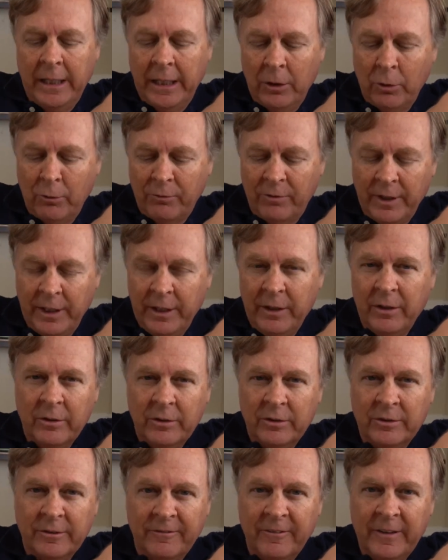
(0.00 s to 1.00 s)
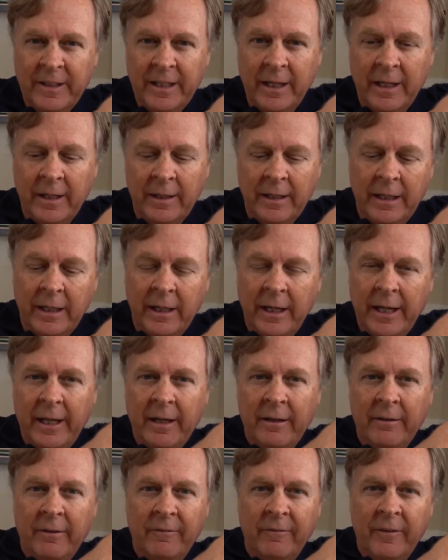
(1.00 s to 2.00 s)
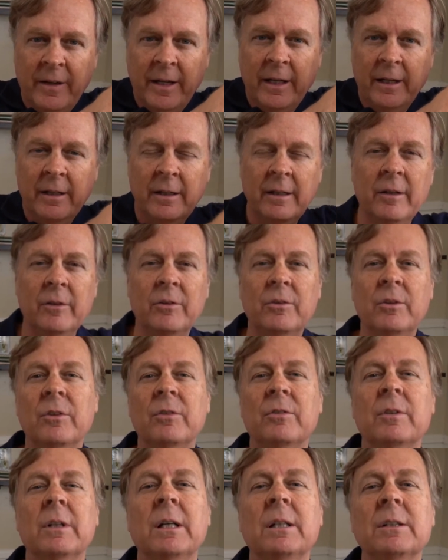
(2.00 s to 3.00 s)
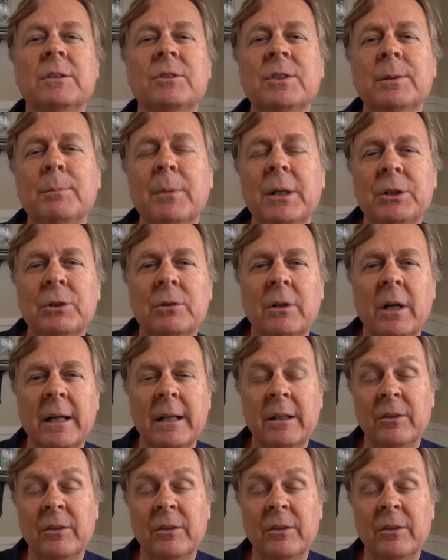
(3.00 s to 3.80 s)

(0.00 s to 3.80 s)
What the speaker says: And over here is a van, and ahead of the van is this semi-truck.